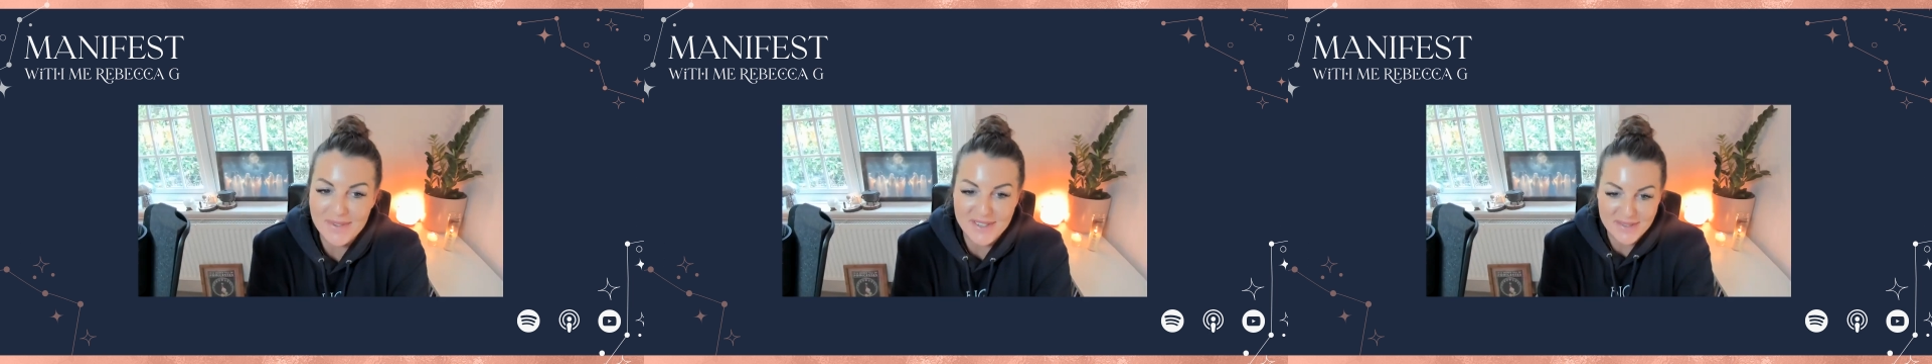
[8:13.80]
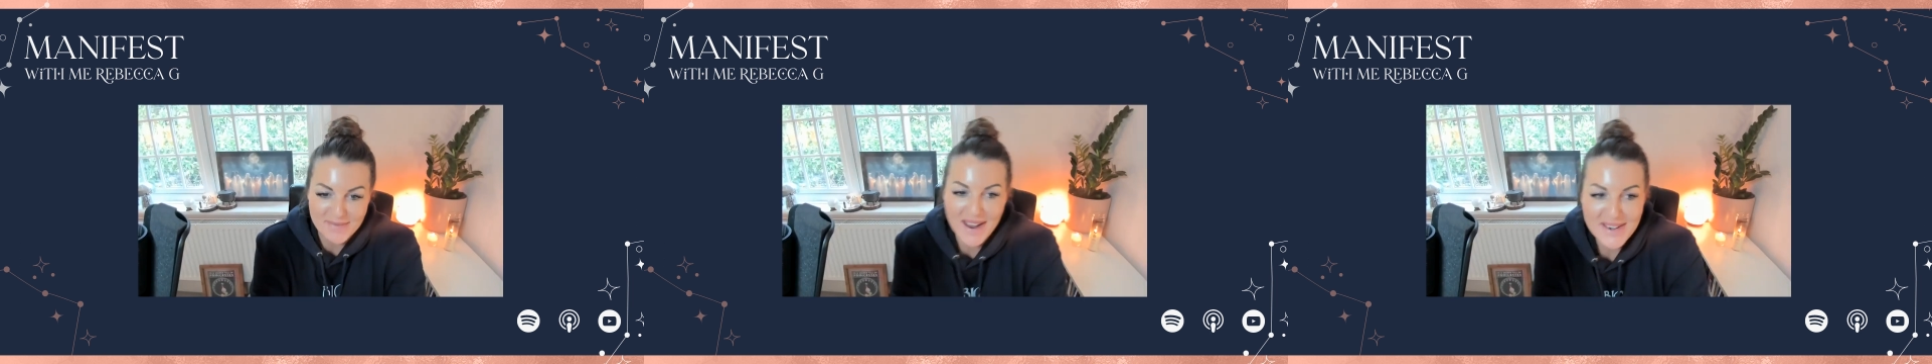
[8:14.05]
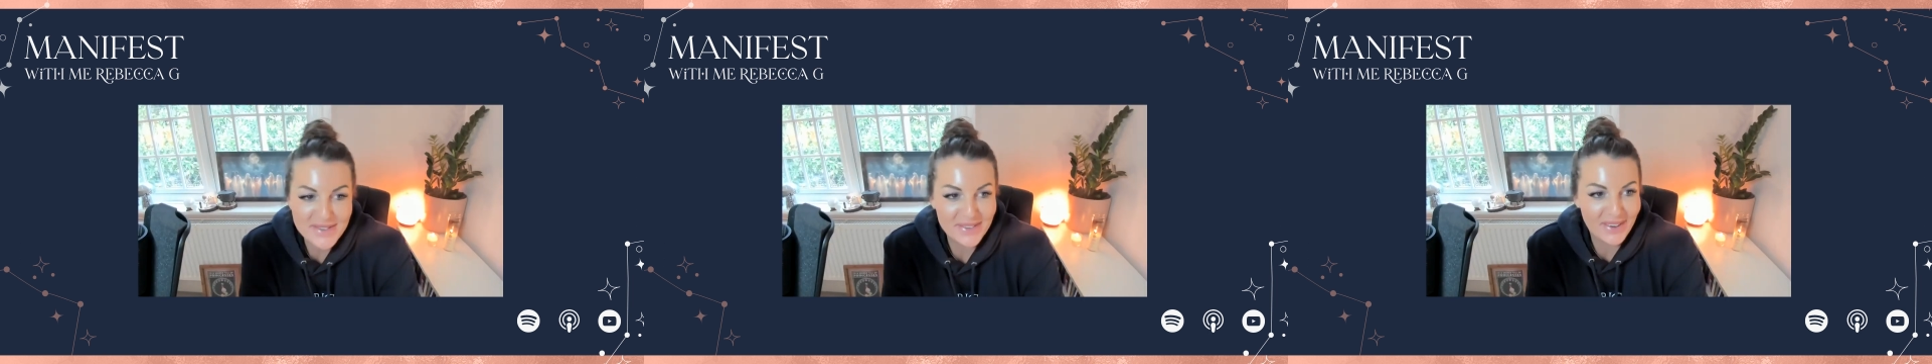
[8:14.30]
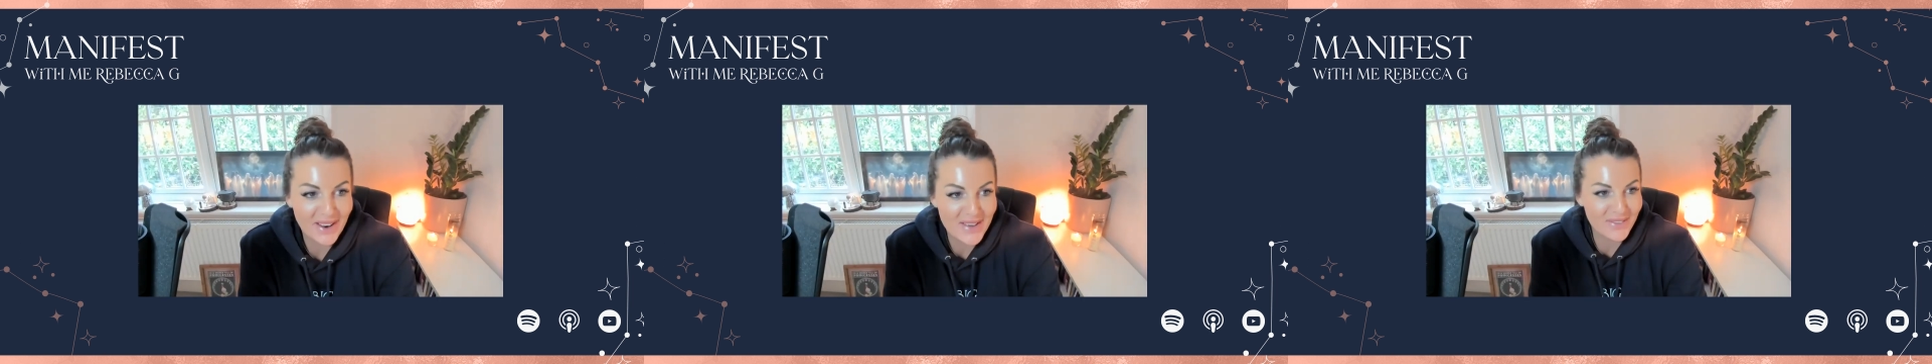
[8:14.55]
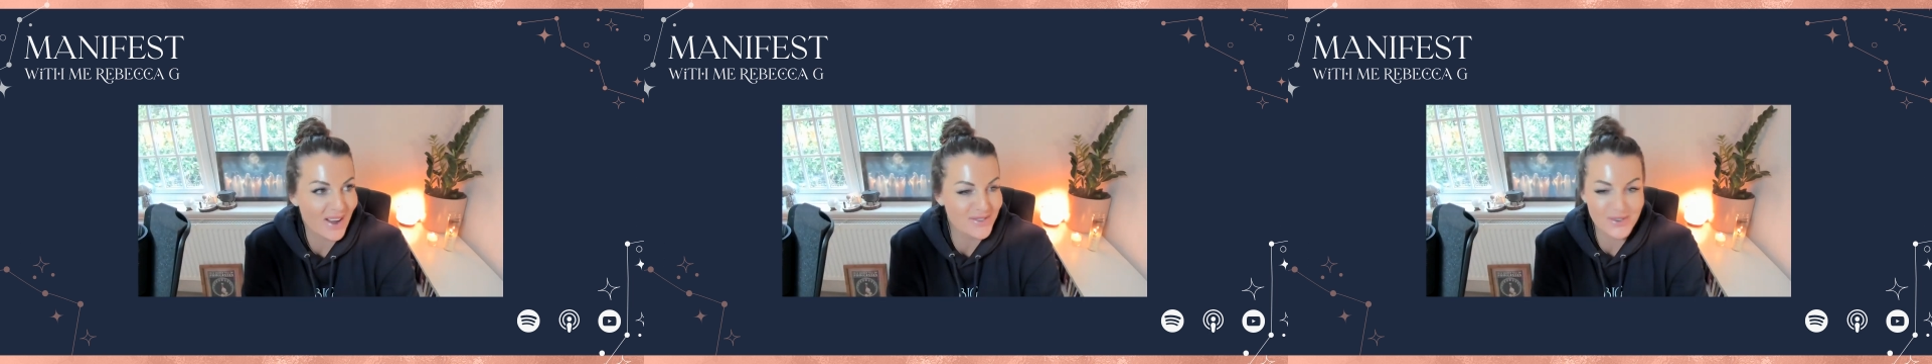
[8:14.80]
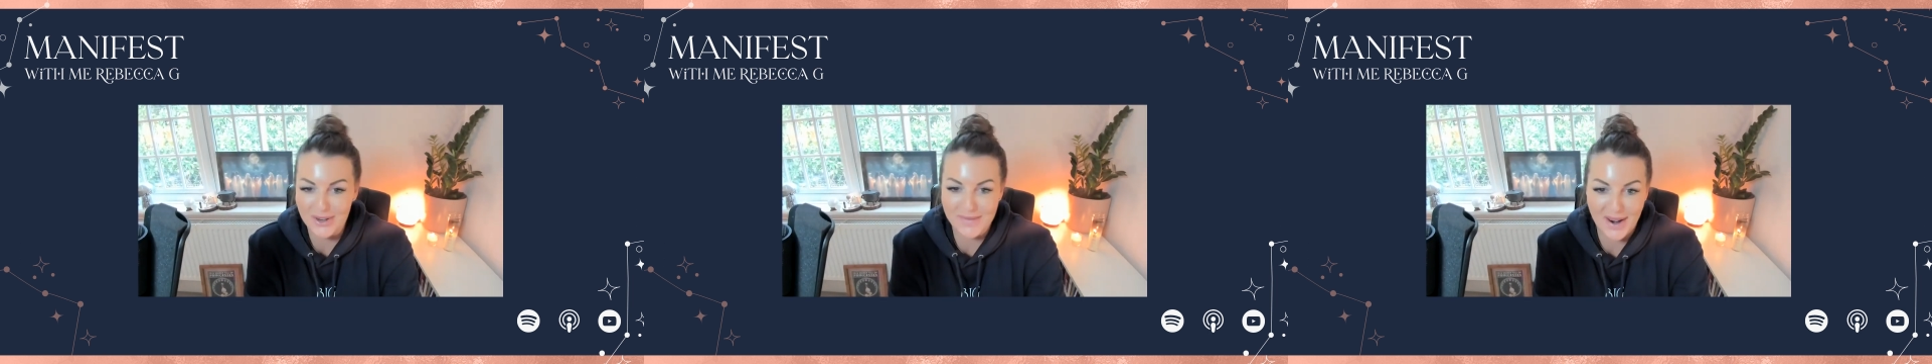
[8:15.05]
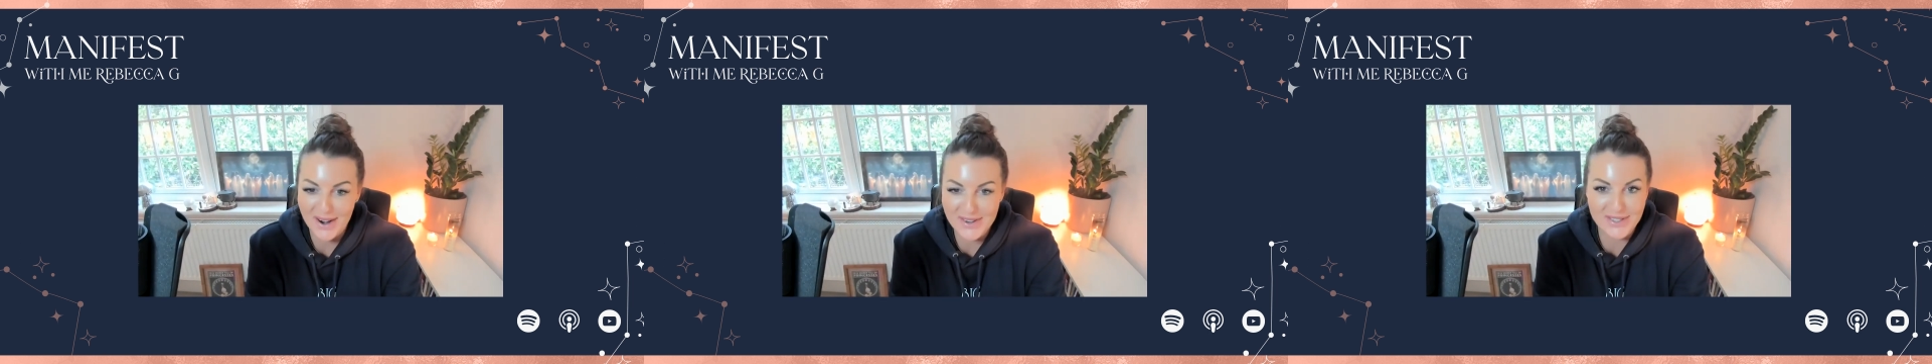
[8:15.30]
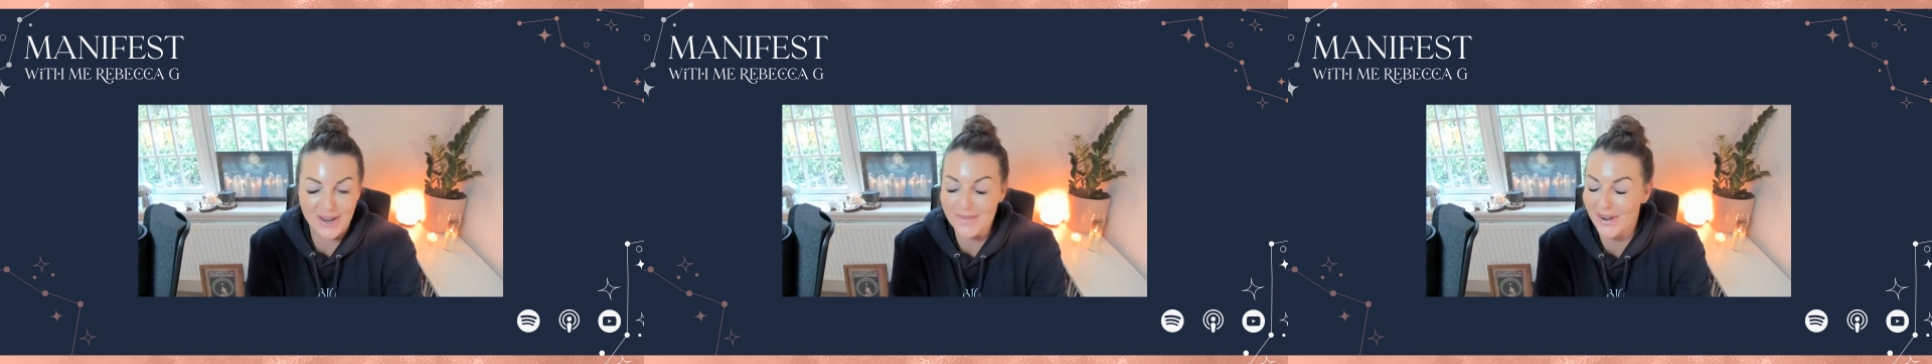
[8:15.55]
Mrs. Mandeville. I talk about her
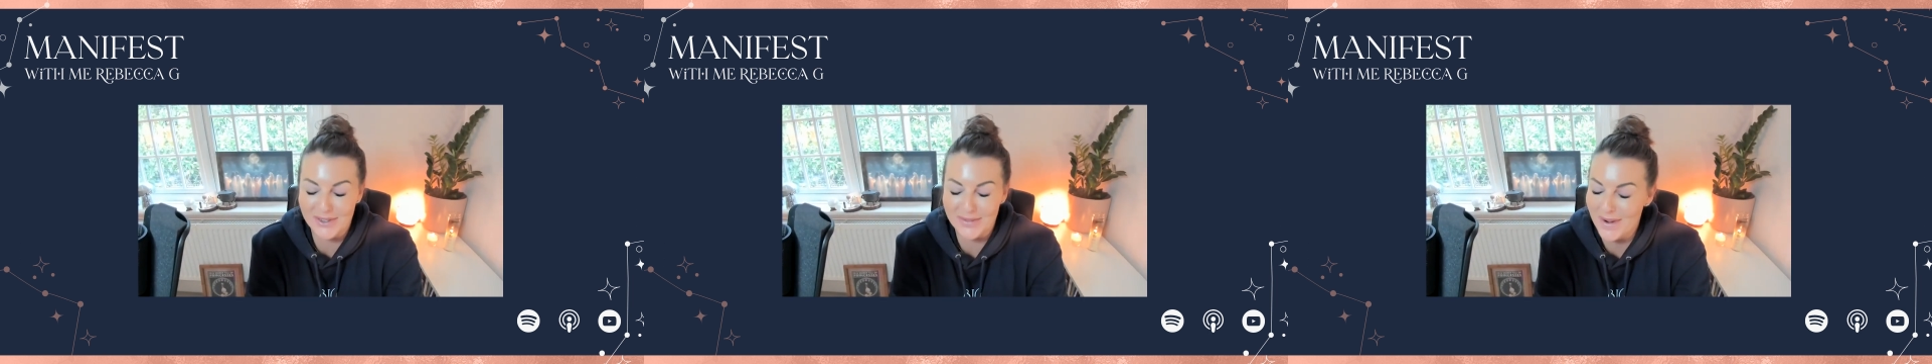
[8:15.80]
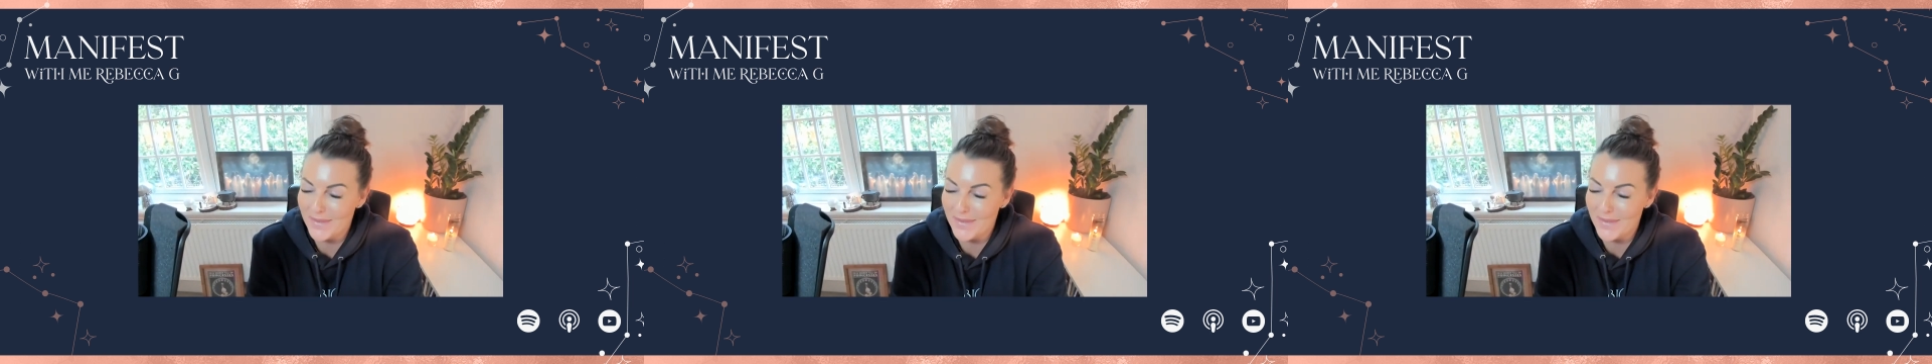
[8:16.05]
so much on my